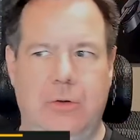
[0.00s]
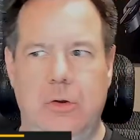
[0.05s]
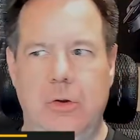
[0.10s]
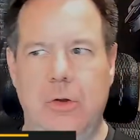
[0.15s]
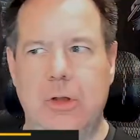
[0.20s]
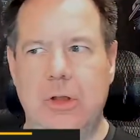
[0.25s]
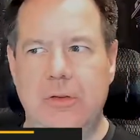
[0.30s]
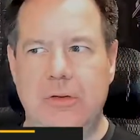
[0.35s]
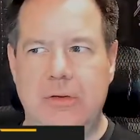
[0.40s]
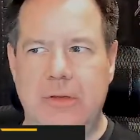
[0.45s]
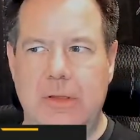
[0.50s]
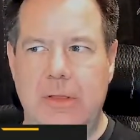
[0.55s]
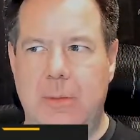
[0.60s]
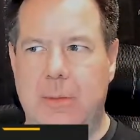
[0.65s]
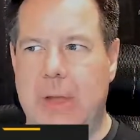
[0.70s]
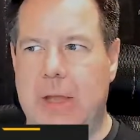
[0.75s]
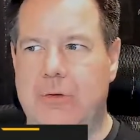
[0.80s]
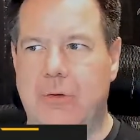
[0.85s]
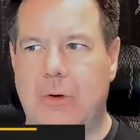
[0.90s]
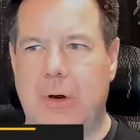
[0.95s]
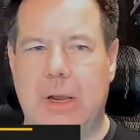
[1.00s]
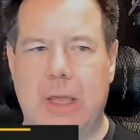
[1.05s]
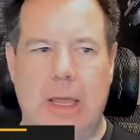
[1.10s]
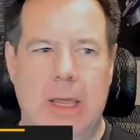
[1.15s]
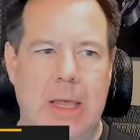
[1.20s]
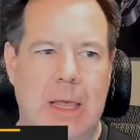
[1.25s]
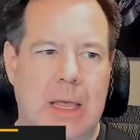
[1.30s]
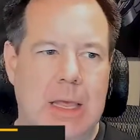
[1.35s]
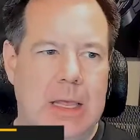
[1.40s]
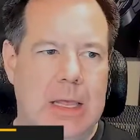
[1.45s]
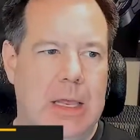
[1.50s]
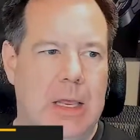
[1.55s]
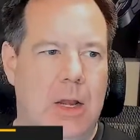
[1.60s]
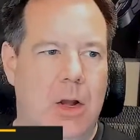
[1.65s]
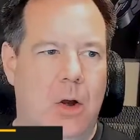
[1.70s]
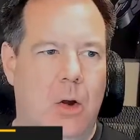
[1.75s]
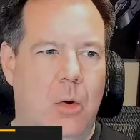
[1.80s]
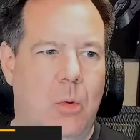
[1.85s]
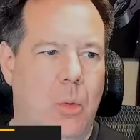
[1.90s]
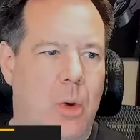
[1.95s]
So you can see the metric
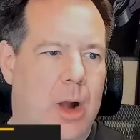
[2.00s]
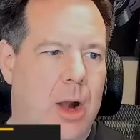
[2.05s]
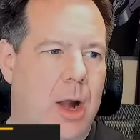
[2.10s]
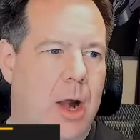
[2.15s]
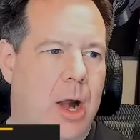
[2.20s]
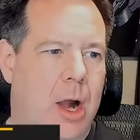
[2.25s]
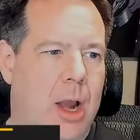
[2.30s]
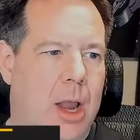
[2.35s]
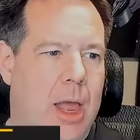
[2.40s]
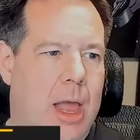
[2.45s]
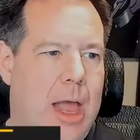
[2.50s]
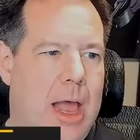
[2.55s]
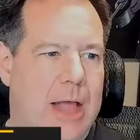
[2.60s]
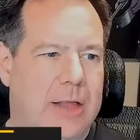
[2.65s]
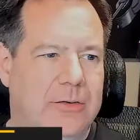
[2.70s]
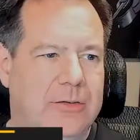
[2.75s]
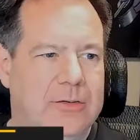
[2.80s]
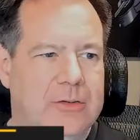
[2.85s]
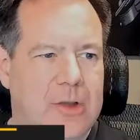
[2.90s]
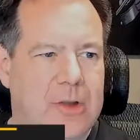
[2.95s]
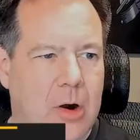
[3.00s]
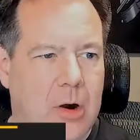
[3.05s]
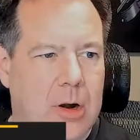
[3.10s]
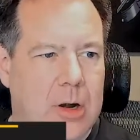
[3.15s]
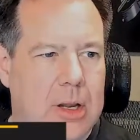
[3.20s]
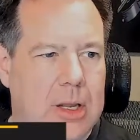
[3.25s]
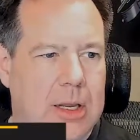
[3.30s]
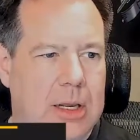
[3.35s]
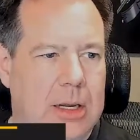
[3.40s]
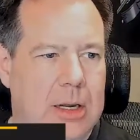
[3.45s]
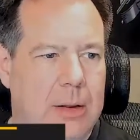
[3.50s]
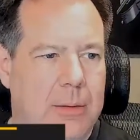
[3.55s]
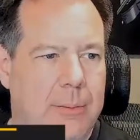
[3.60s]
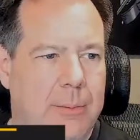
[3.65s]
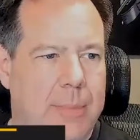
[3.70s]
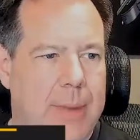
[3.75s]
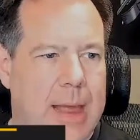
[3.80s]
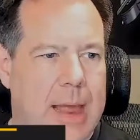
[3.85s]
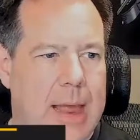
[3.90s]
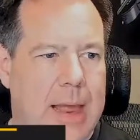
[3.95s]
here where I started
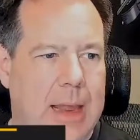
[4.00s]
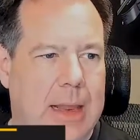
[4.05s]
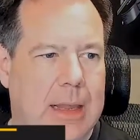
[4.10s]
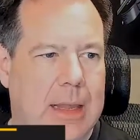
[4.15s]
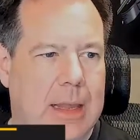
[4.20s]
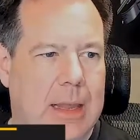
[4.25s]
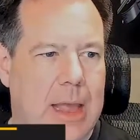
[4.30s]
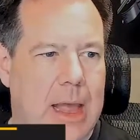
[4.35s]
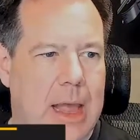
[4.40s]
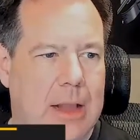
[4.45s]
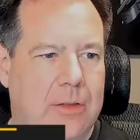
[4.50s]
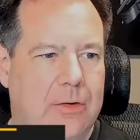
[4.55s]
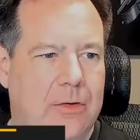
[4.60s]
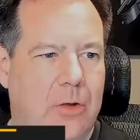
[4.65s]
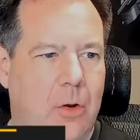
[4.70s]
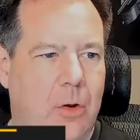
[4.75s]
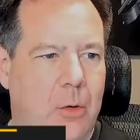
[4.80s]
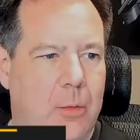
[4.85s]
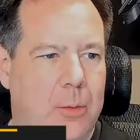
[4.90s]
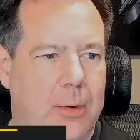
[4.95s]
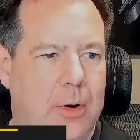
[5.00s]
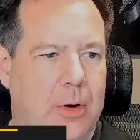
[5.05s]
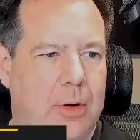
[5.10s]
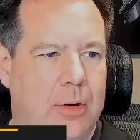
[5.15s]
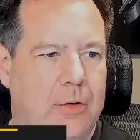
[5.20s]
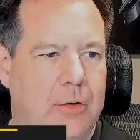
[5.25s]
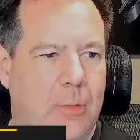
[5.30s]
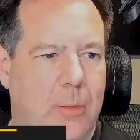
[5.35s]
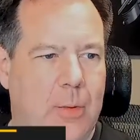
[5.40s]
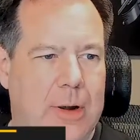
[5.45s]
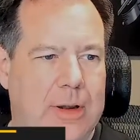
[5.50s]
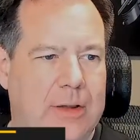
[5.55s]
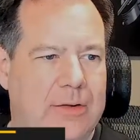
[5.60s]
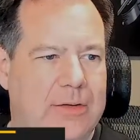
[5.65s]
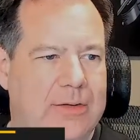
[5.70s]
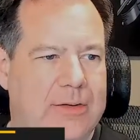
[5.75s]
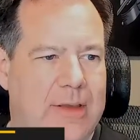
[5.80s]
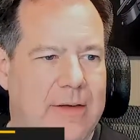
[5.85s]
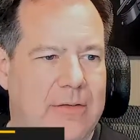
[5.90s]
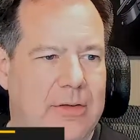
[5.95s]
back October
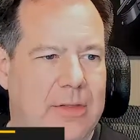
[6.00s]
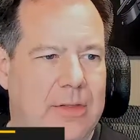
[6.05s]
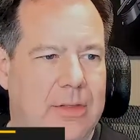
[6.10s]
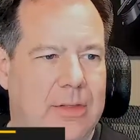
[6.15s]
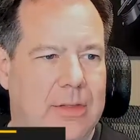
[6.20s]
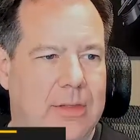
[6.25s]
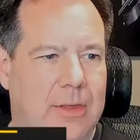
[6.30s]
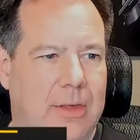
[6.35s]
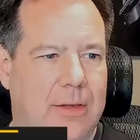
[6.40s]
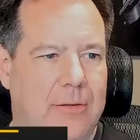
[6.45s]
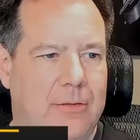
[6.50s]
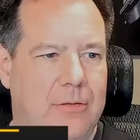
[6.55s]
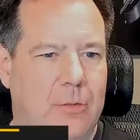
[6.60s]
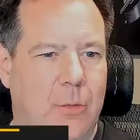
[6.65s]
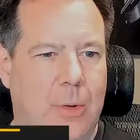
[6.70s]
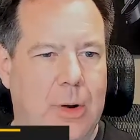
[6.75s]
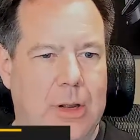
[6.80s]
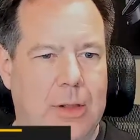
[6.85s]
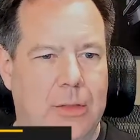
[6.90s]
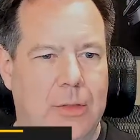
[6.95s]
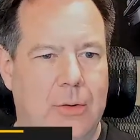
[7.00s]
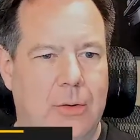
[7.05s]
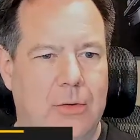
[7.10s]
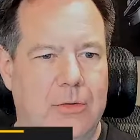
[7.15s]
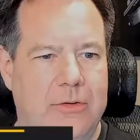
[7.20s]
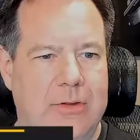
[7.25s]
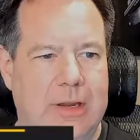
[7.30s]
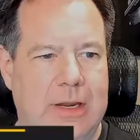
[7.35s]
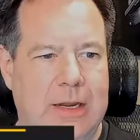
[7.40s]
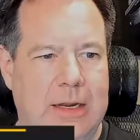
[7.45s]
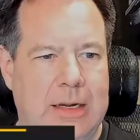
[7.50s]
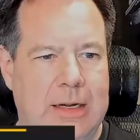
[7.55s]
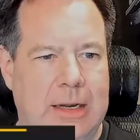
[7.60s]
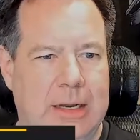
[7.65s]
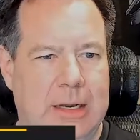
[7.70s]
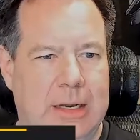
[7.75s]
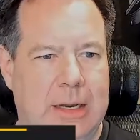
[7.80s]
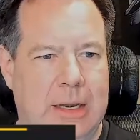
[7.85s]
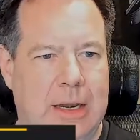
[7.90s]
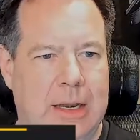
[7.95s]
27th of 2013
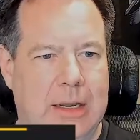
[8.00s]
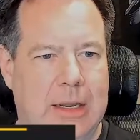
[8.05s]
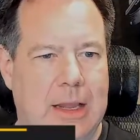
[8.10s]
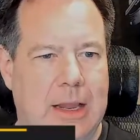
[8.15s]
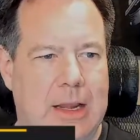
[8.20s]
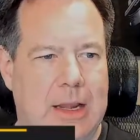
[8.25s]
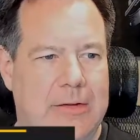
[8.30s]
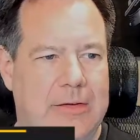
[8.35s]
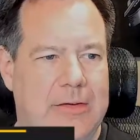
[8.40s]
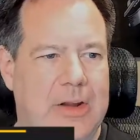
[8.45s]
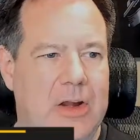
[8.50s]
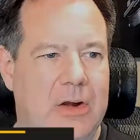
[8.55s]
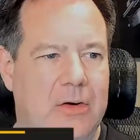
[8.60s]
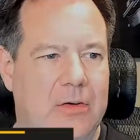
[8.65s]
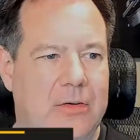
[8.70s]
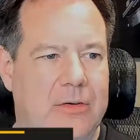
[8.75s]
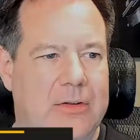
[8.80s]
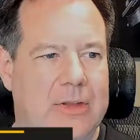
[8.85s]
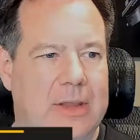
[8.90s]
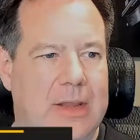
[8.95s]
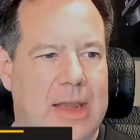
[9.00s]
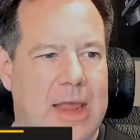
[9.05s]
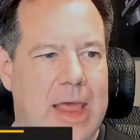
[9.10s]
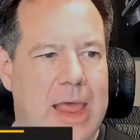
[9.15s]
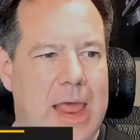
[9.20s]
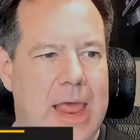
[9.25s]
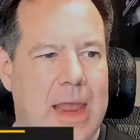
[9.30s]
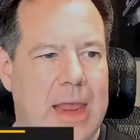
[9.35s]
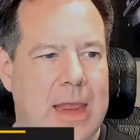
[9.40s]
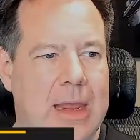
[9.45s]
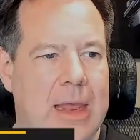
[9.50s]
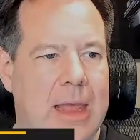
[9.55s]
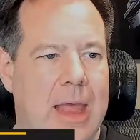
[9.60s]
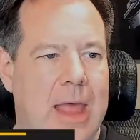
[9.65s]
and kind of here's today.